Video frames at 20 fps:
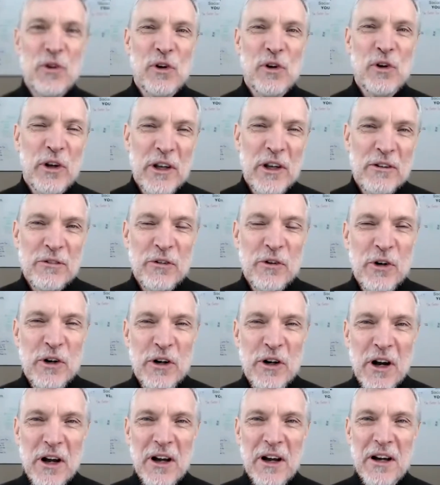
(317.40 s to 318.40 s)
So if you're
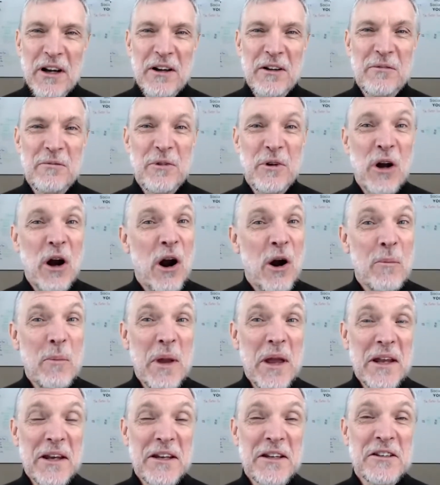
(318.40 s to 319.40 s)
looking for
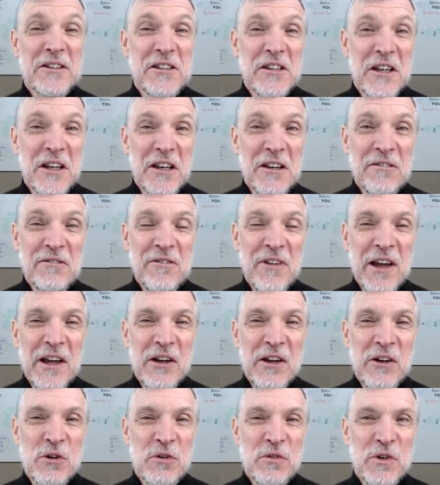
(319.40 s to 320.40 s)
car maintenance in
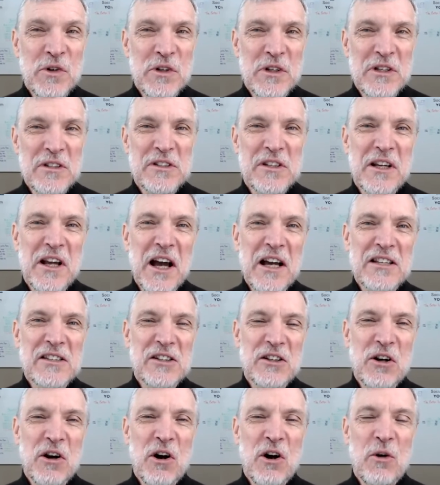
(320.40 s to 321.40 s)
Vancouver, these are the
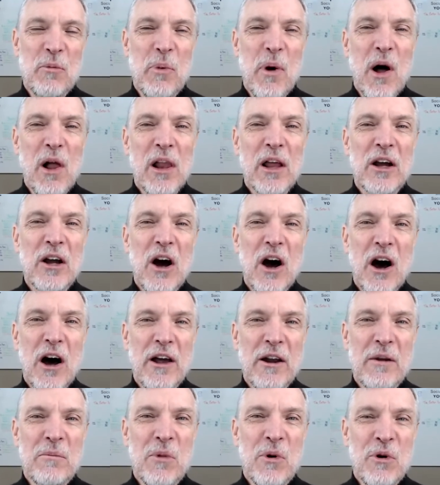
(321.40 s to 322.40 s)
guys to call, Pawlik
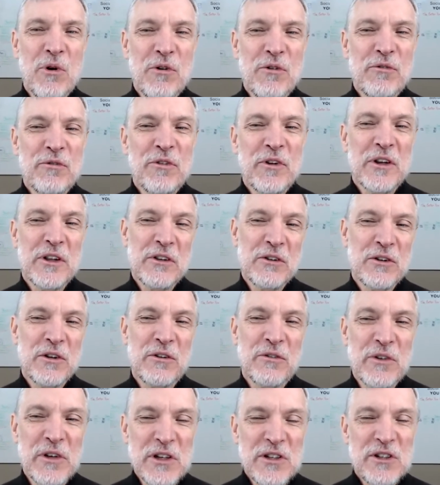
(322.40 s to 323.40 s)
Automotive. You
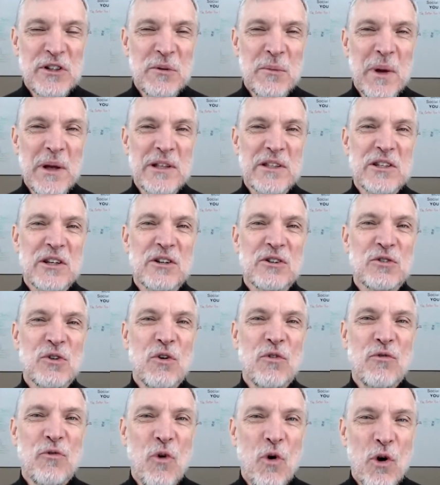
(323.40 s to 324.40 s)
can reach them at
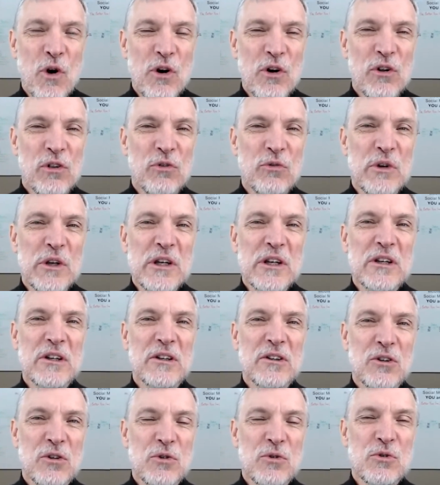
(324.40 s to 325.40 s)

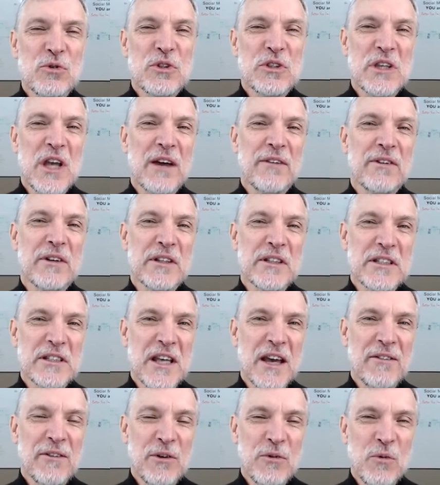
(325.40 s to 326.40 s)

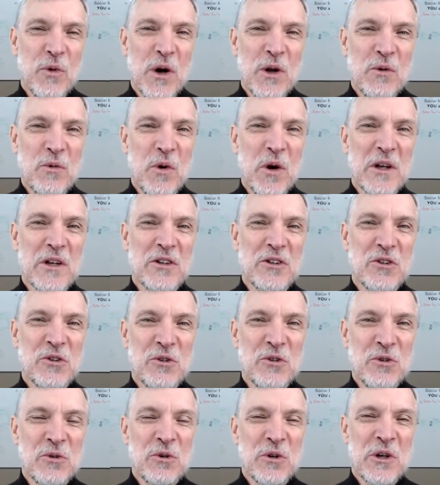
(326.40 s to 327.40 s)

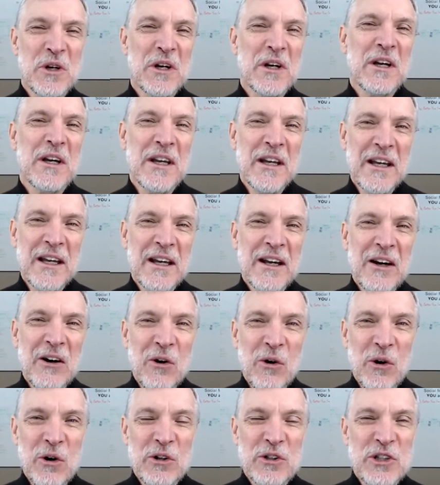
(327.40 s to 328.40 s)
604-327-7112
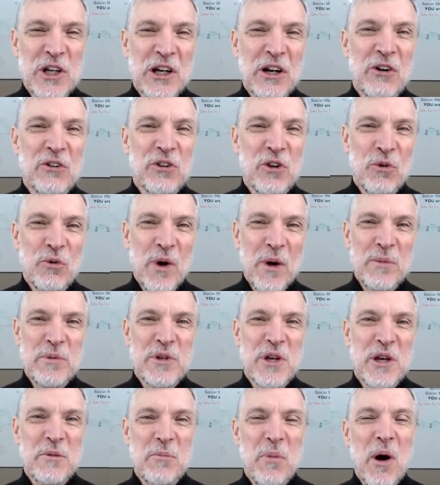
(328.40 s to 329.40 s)
or check out
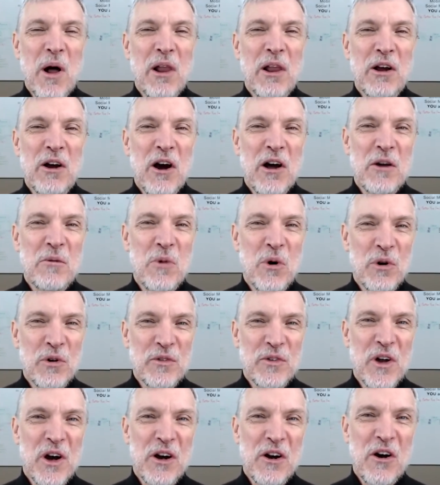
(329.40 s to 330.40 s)
their website,
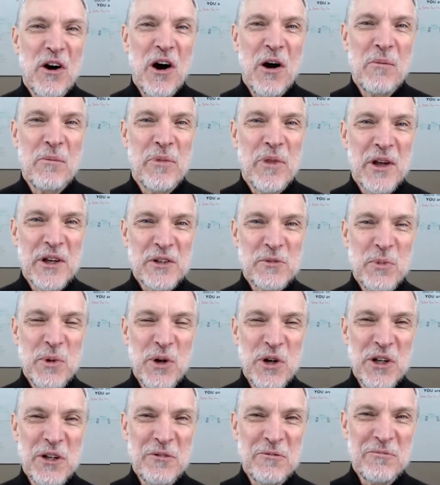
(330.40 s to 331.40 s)
pawlikautomotive.com.
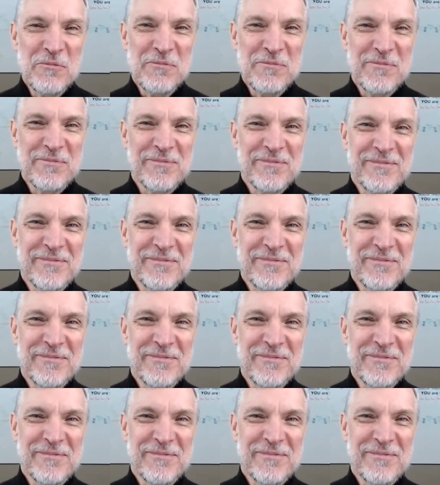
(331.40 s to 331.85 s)
Thanks, Bernie.